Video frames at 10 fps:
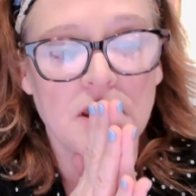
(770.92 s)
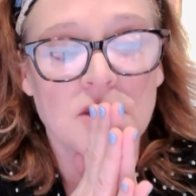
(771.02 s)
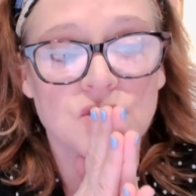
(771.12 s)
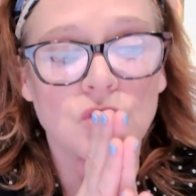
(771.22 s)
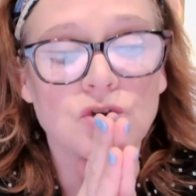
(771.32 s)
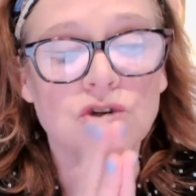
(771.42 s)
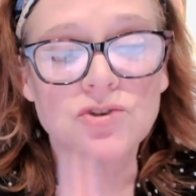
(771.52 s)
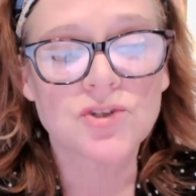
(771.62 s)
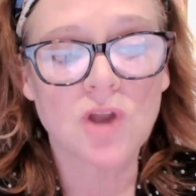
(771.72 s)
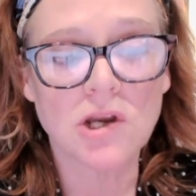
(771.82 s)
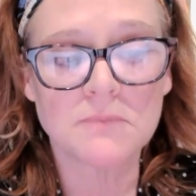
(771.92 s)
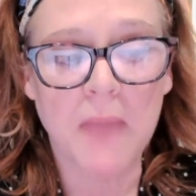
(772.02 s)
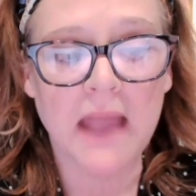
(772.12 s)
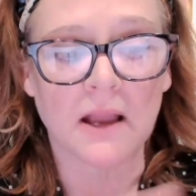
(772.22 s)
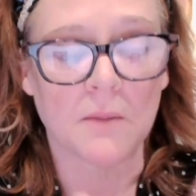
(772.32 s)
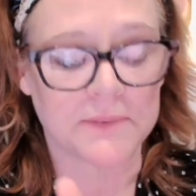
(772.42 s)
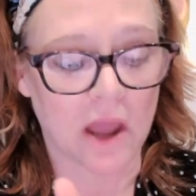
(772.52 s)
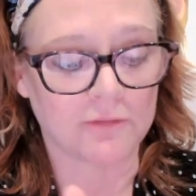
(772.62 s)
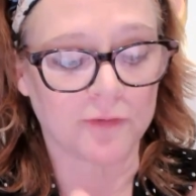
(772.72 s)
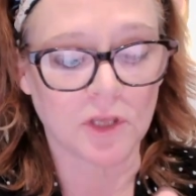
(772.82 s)
so you're starting back up
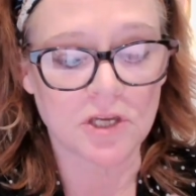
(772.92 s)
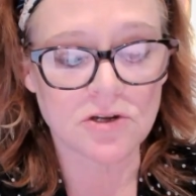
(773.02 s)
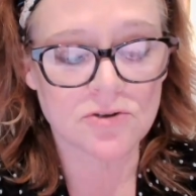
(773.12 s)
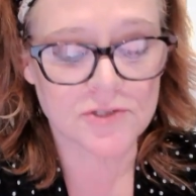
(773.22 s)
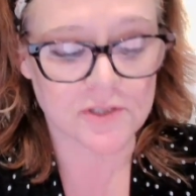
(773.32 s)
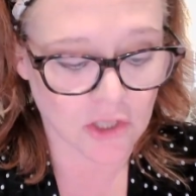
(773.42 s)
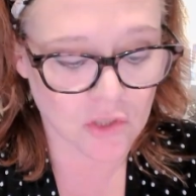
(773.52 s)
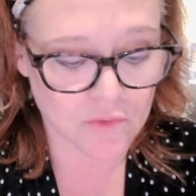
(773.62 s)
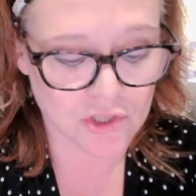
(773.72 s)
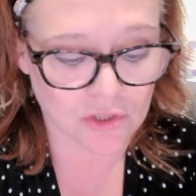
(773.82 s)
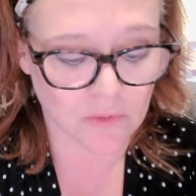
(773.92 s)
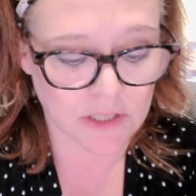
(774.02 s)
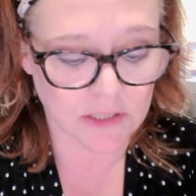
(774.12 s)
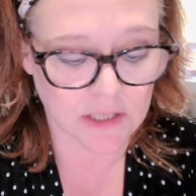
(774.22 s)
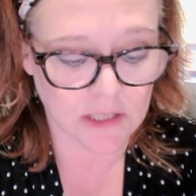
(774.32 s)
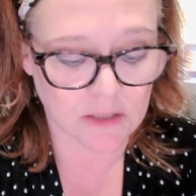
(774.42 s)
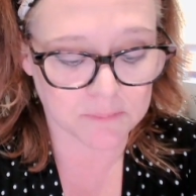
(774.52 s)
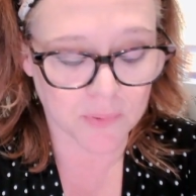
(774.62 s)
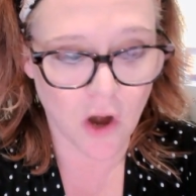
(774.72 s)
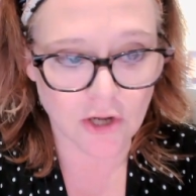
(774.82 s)
now. For years, you were doing the
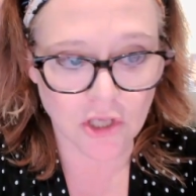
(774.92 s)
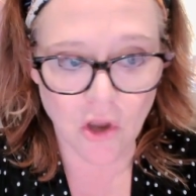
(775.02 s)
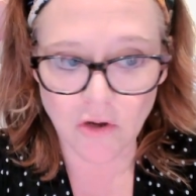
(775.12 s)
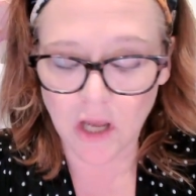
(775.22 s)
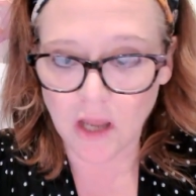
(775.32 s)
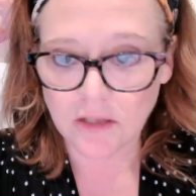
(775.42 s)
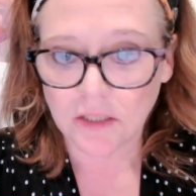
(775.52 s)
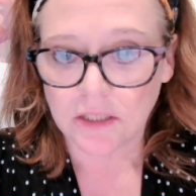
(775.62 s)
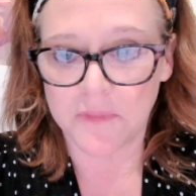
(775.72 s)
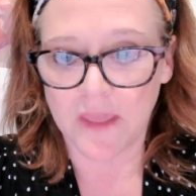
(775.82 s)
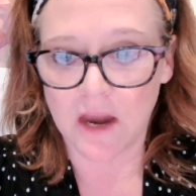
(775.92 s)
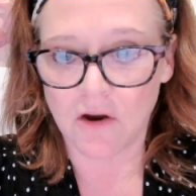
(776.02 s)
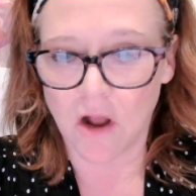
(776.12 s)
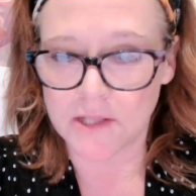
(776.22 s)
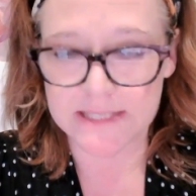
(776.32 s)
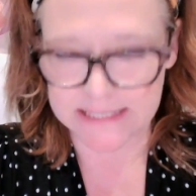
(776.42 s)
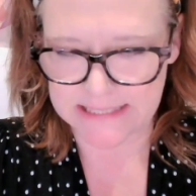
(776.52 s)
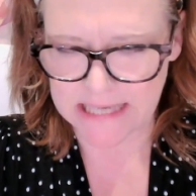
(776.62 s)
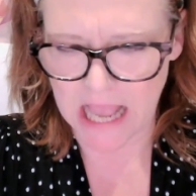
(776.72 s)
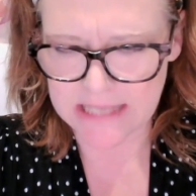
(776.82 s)
prana yoga there on Sixth
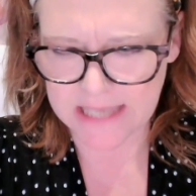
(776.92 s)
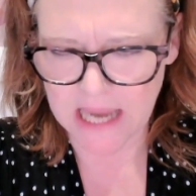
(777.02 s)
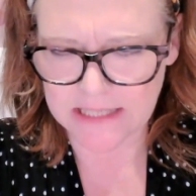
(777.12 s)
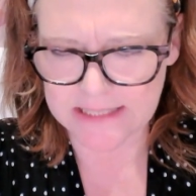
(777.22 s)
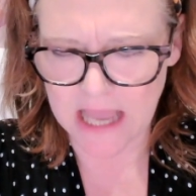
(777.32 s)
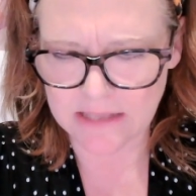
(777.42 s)
and Cascade. Is that